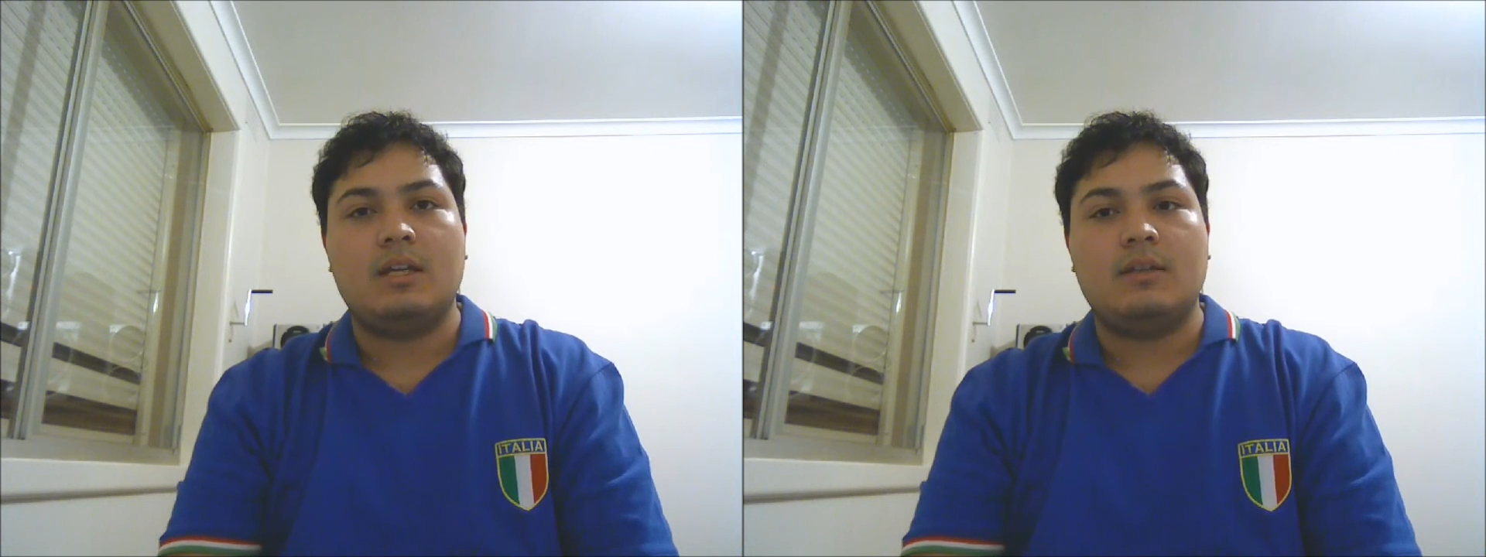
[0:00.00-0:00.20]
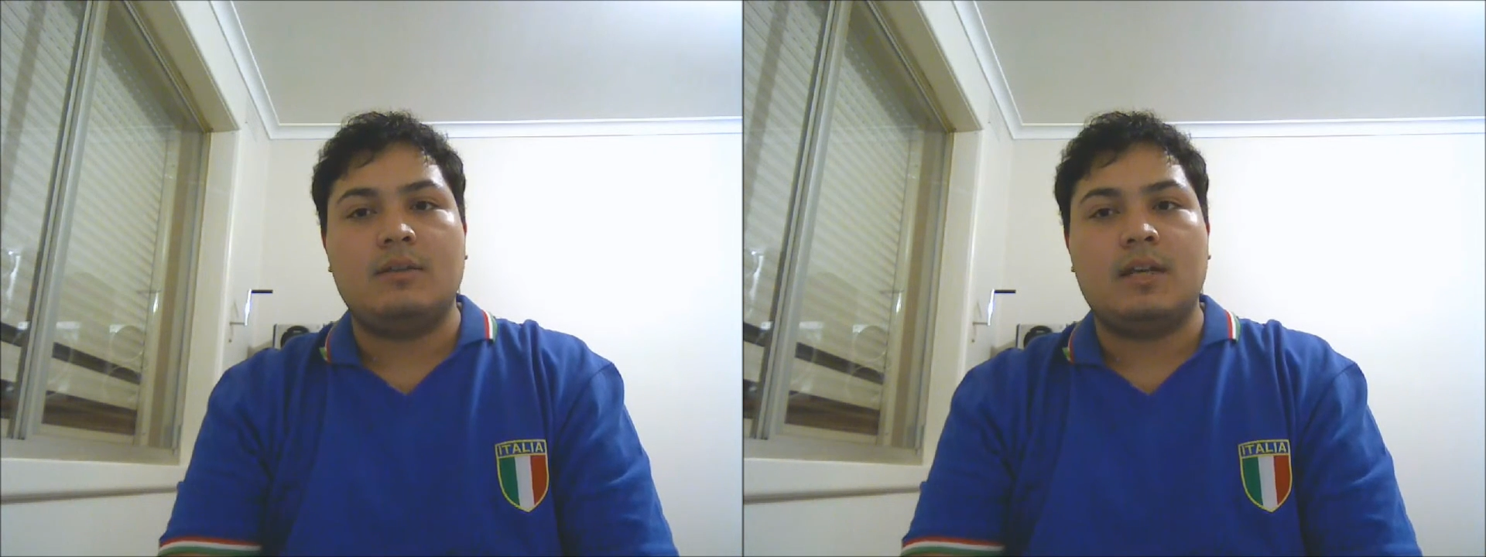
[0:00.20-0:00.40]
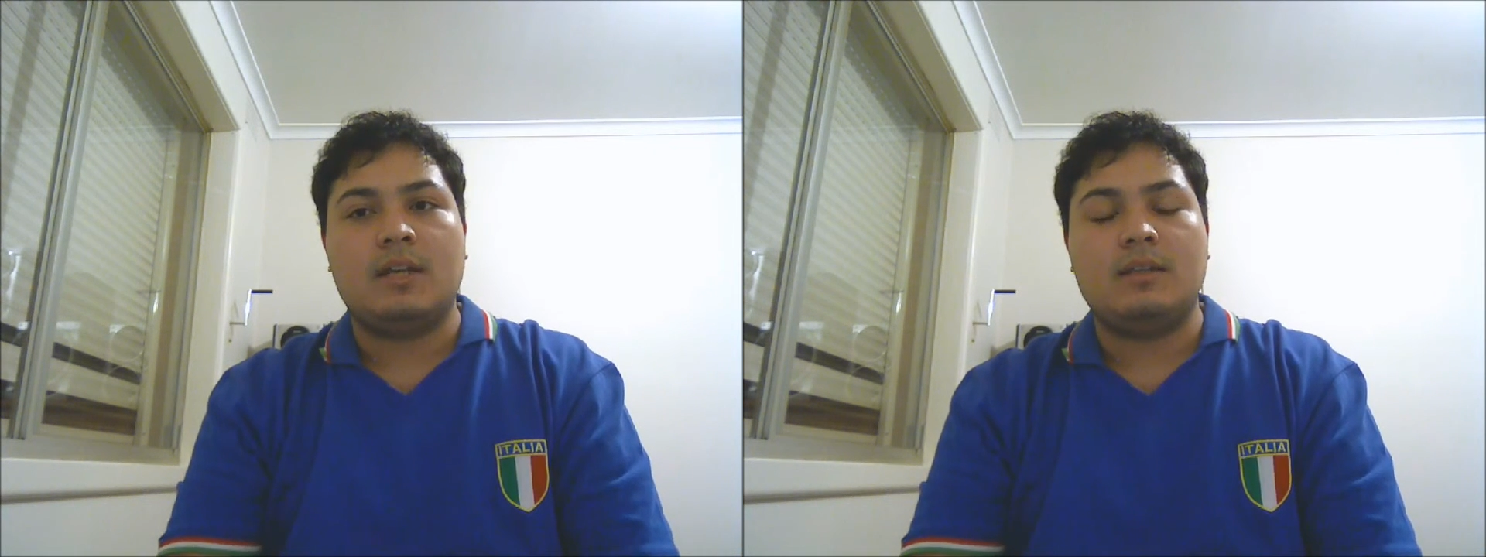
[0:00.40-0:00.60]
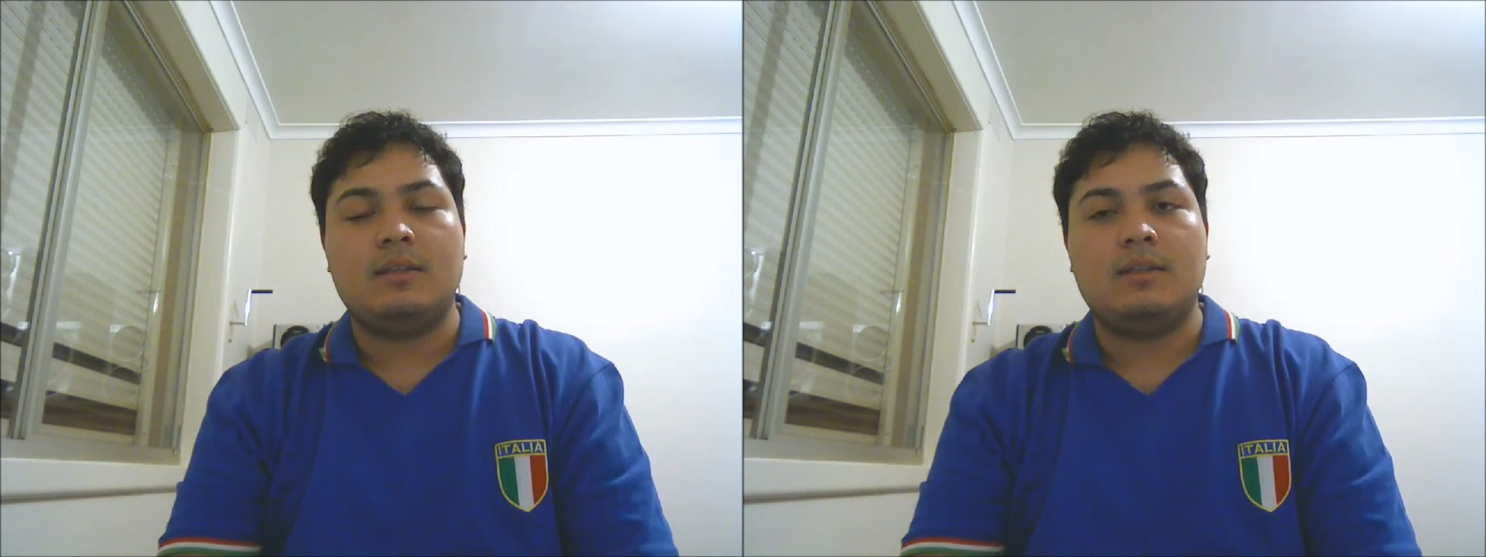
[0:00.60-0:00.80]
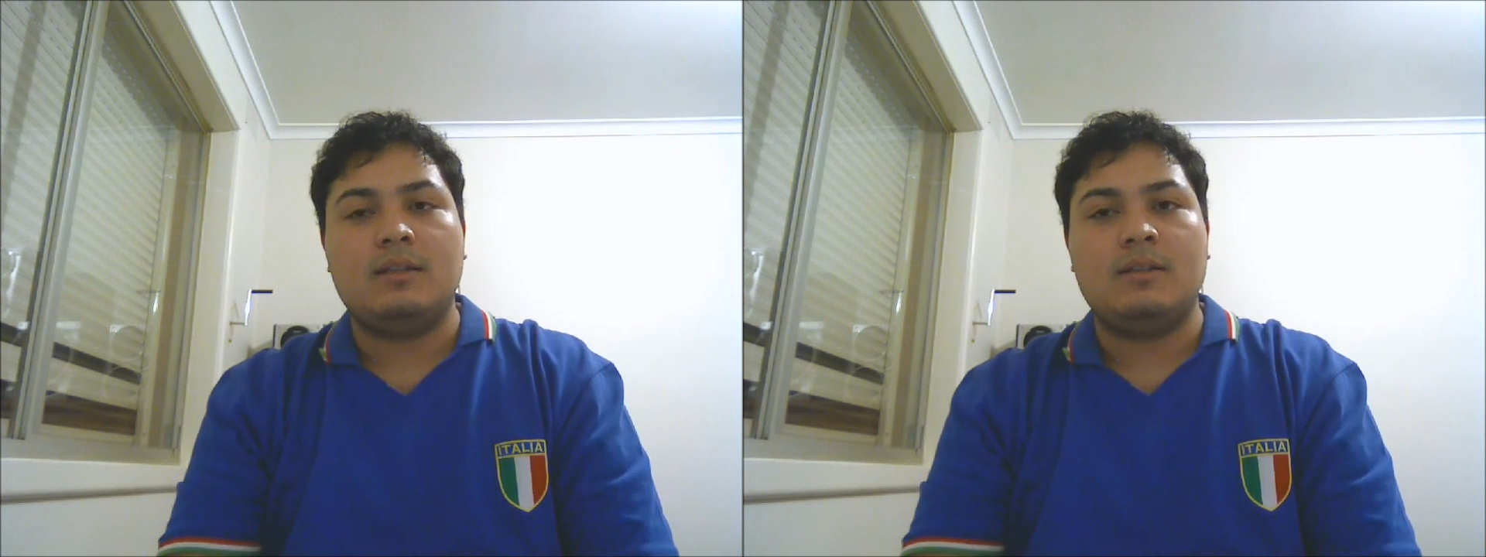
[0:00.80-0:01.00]
they
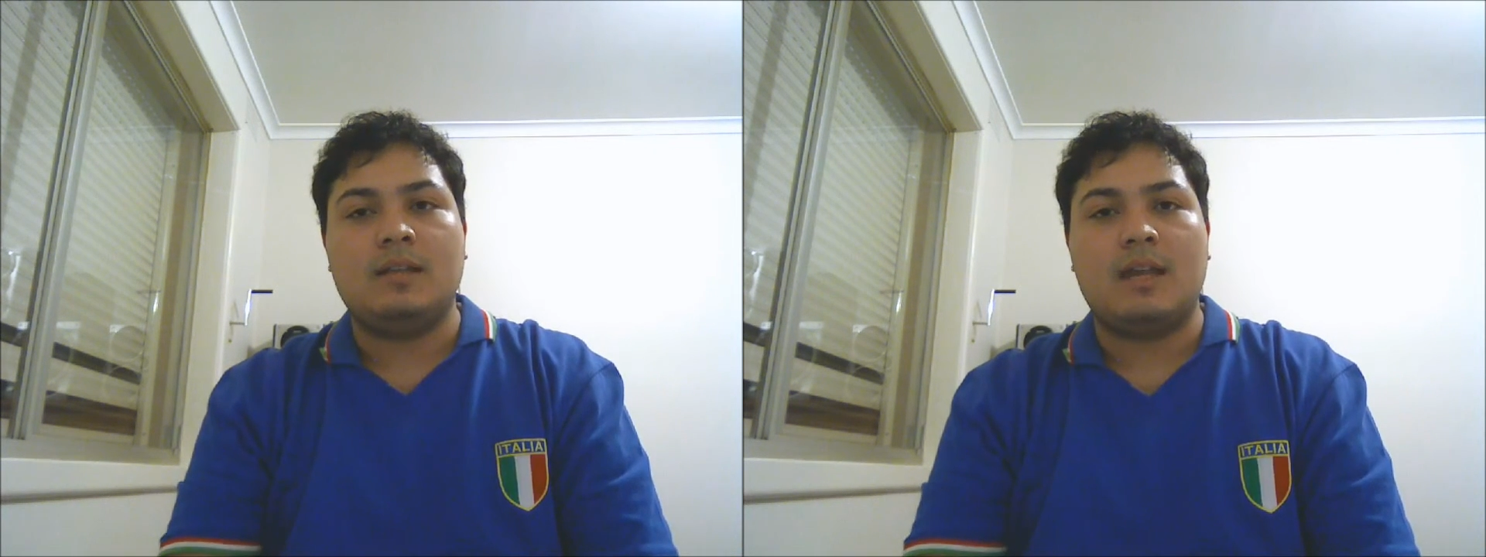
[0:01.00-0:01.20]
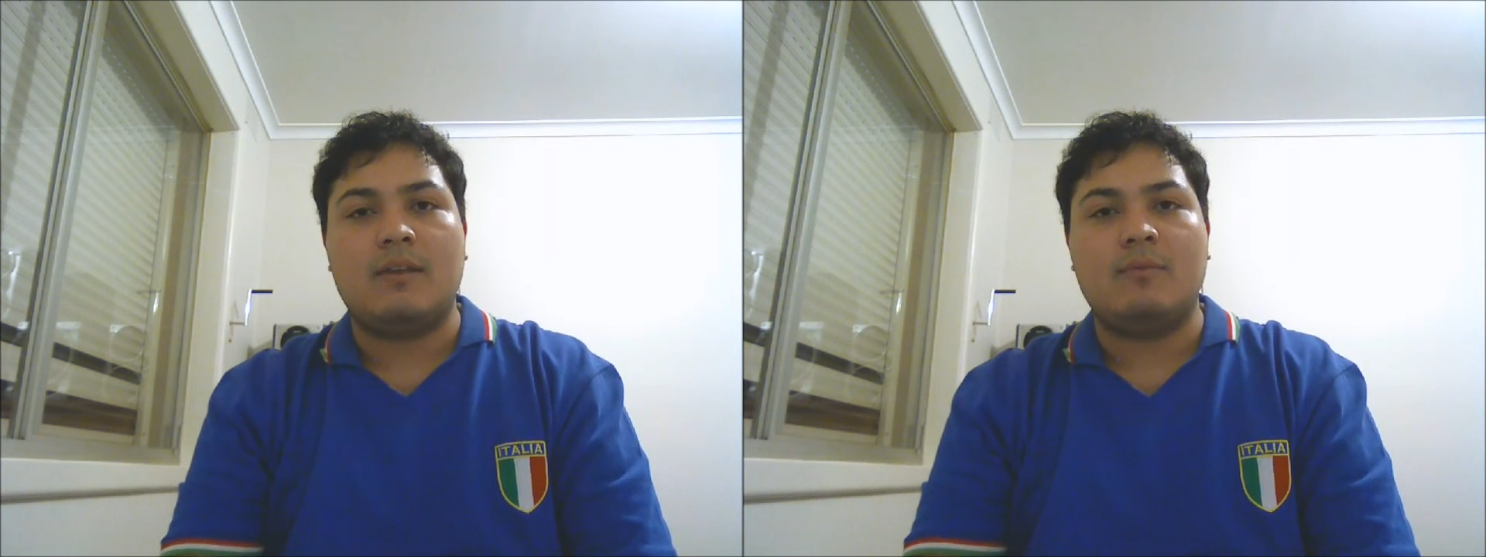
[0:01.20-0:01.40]
did have a